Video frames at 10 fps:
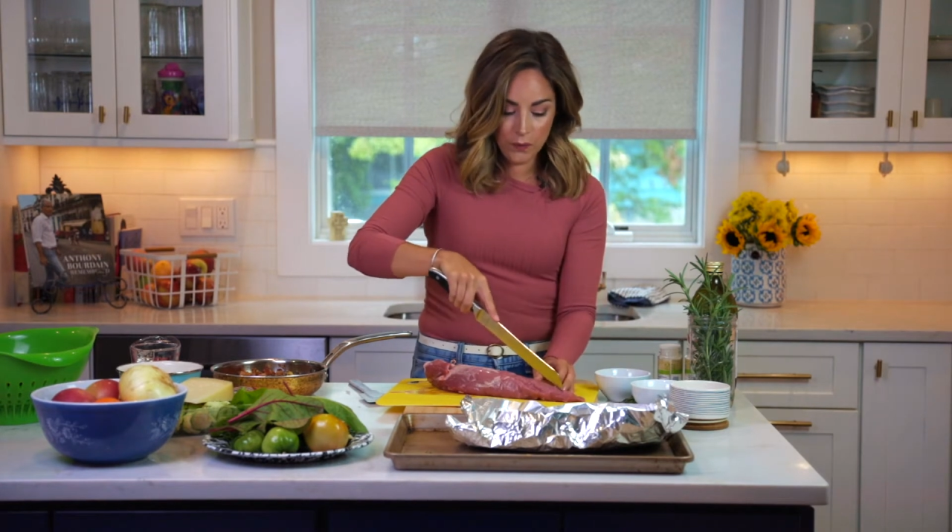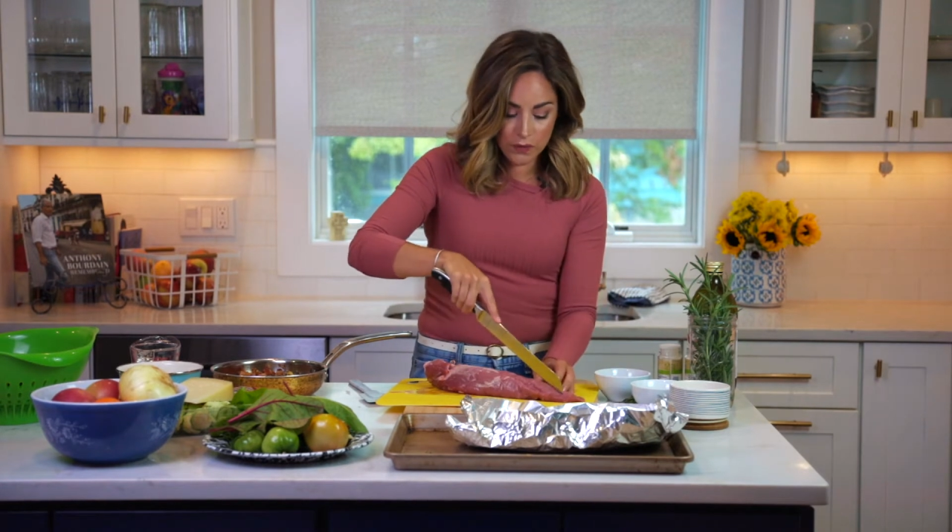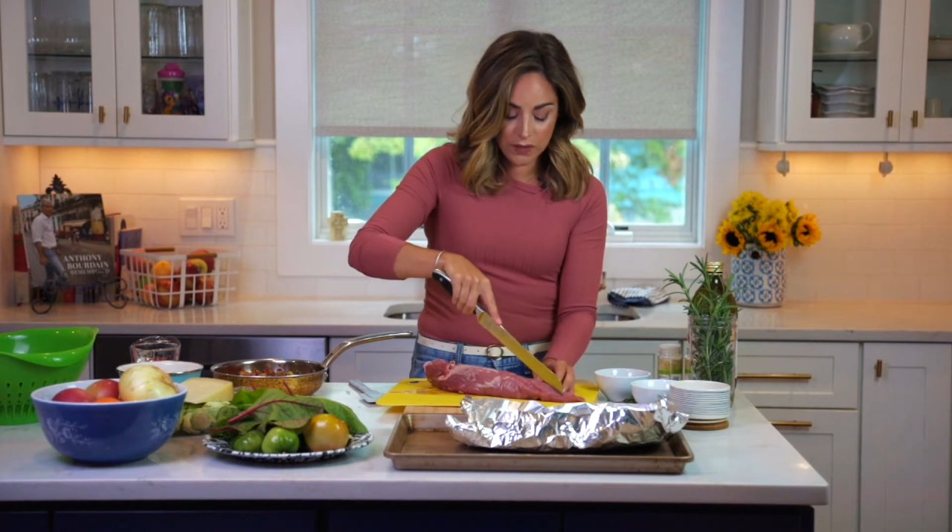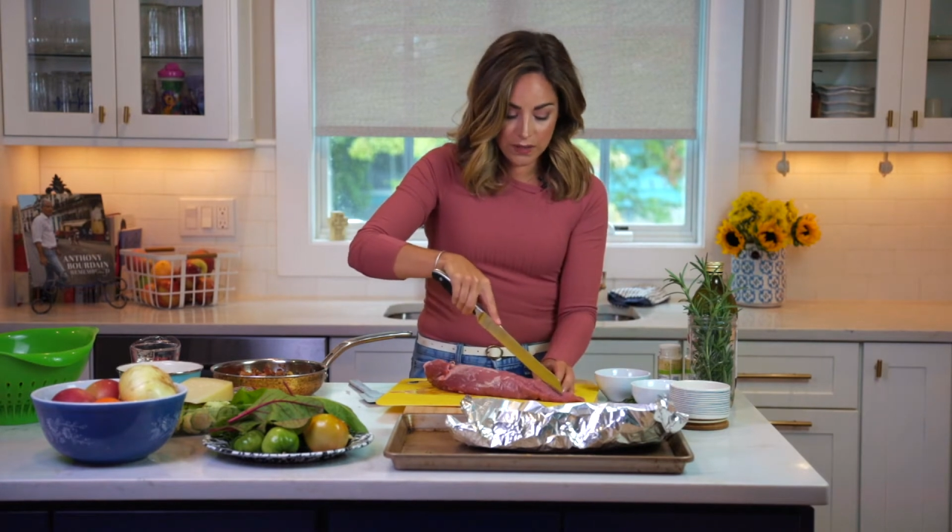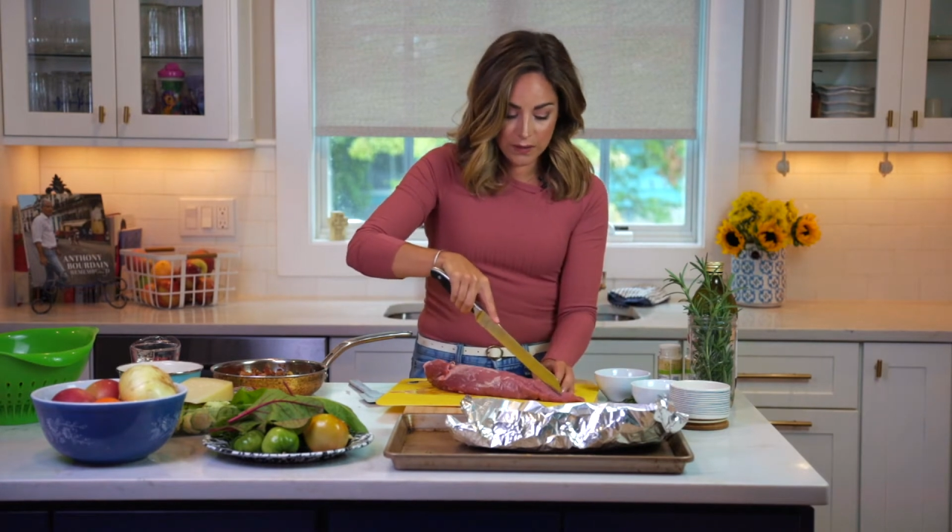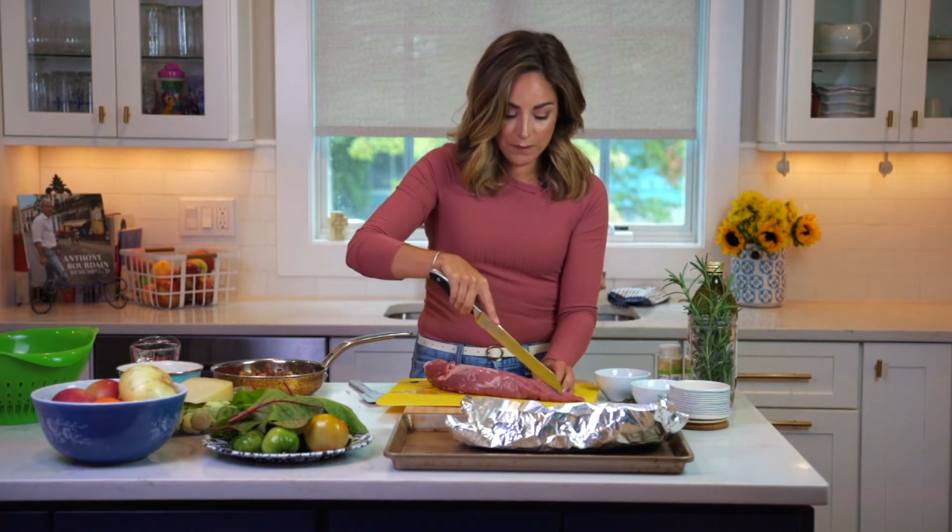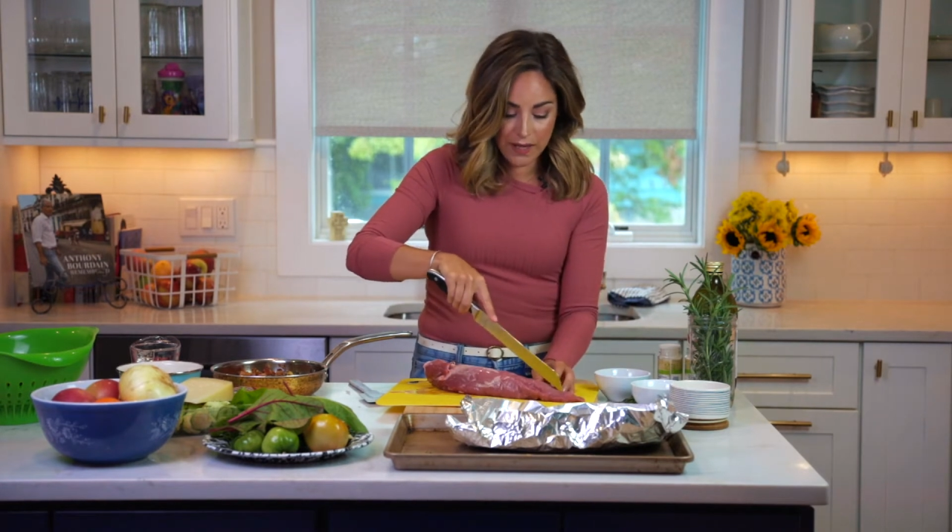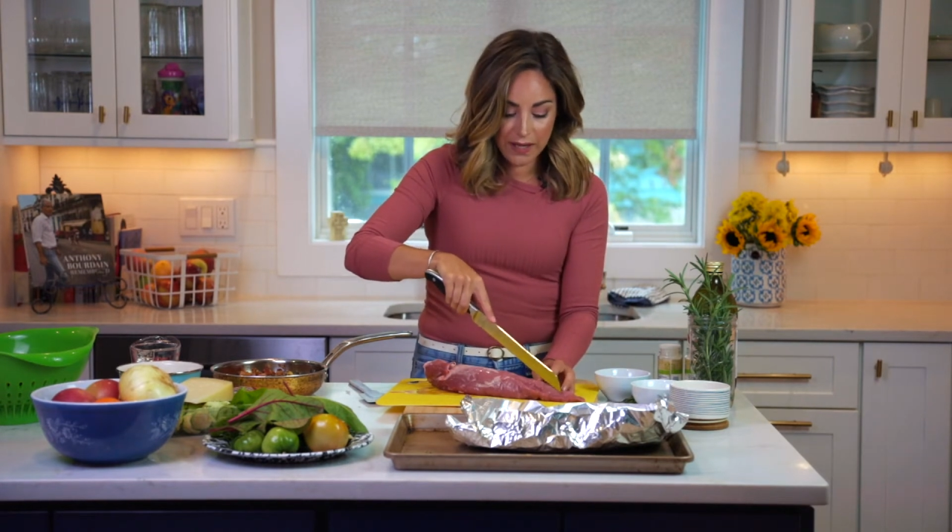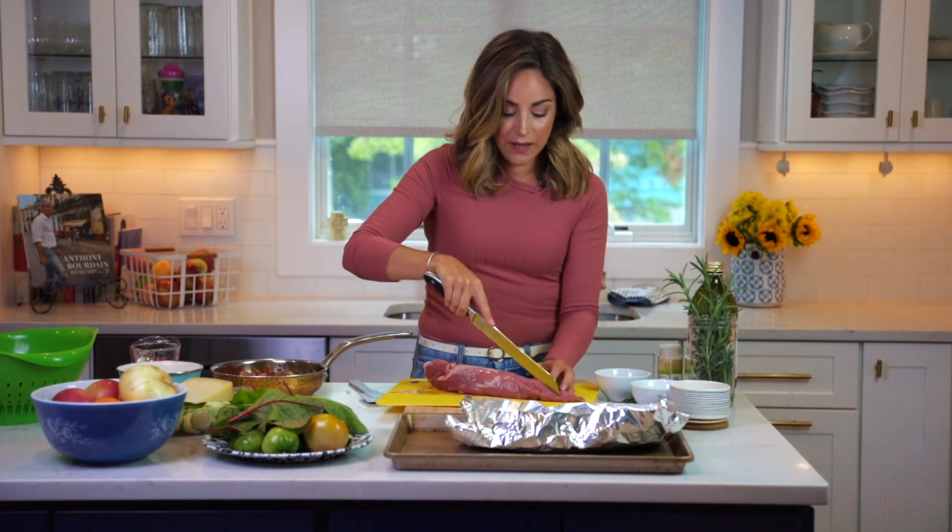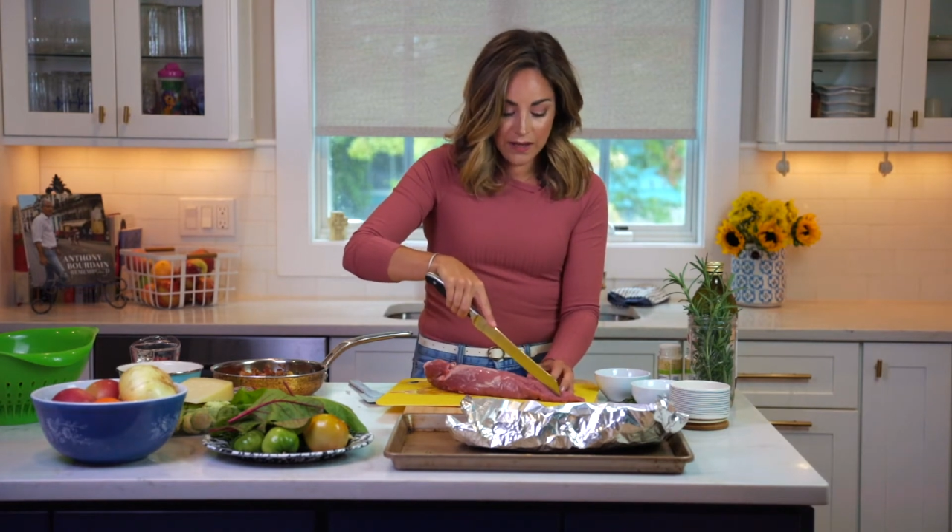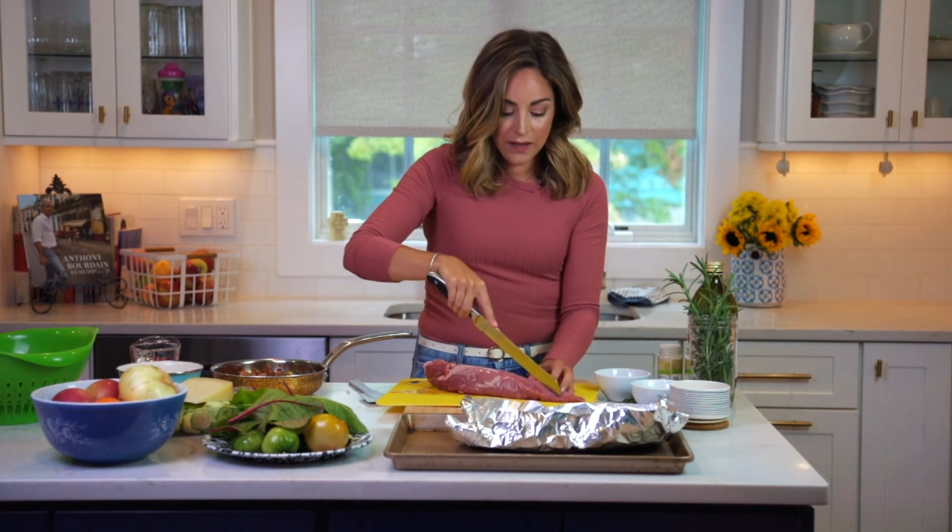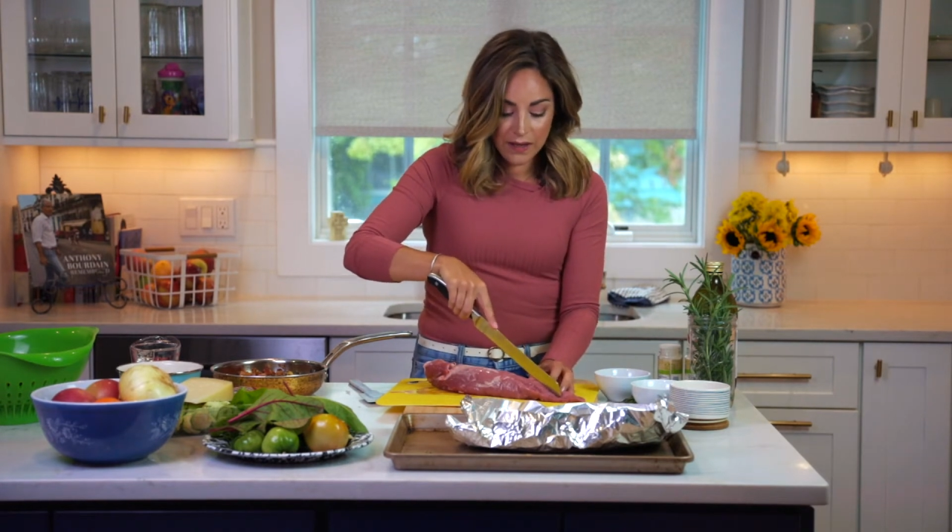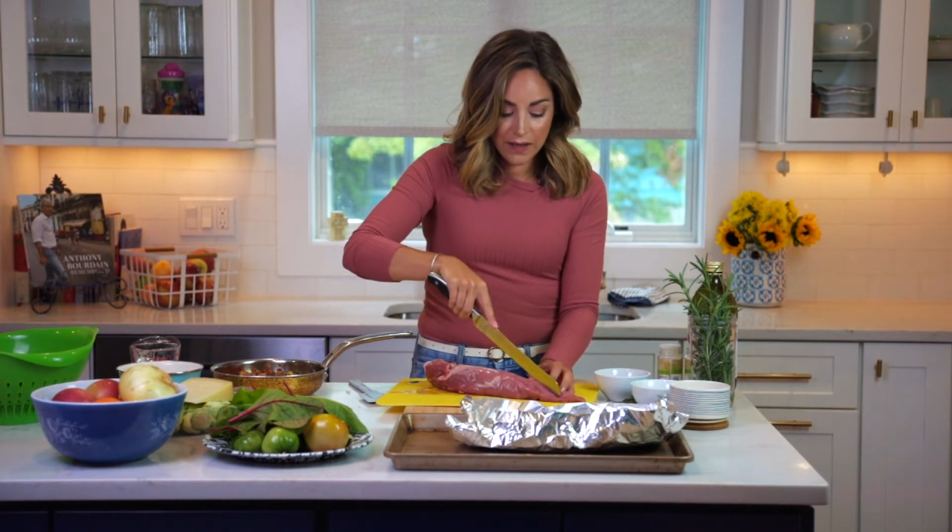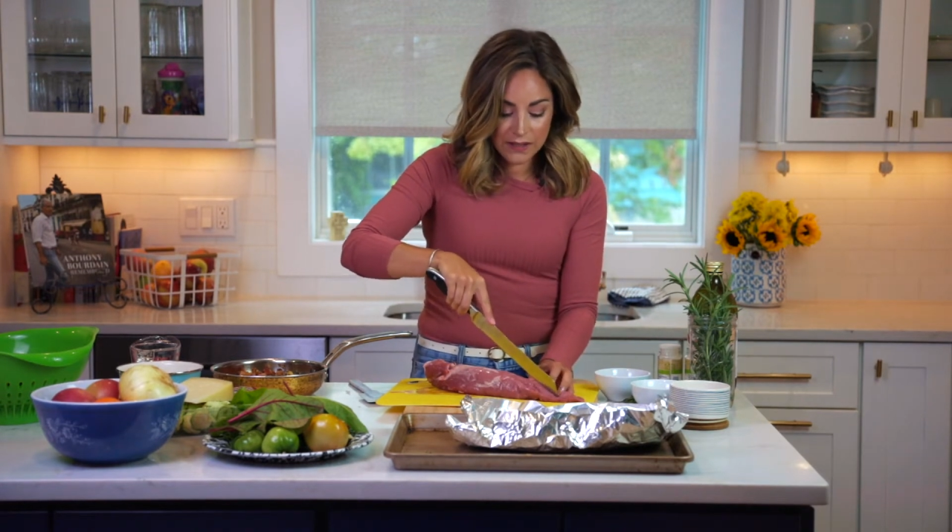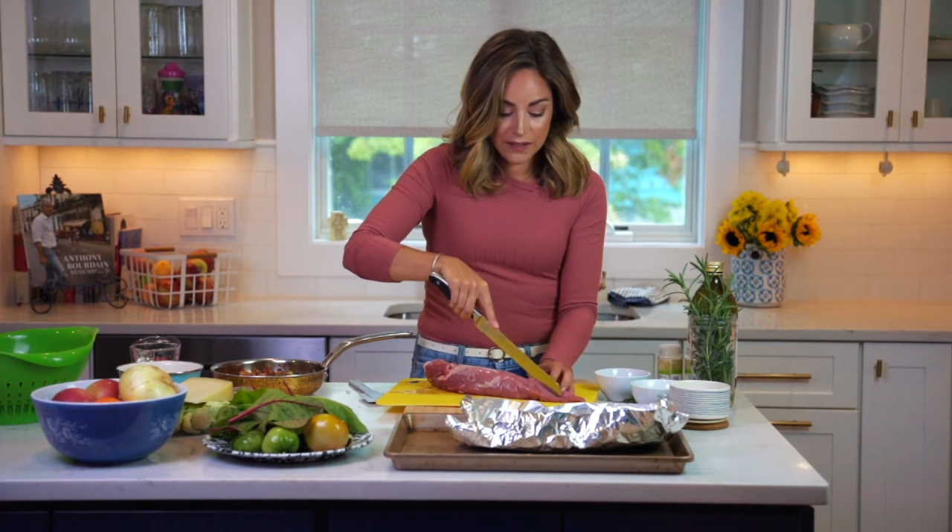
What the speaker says: We're just gonna make a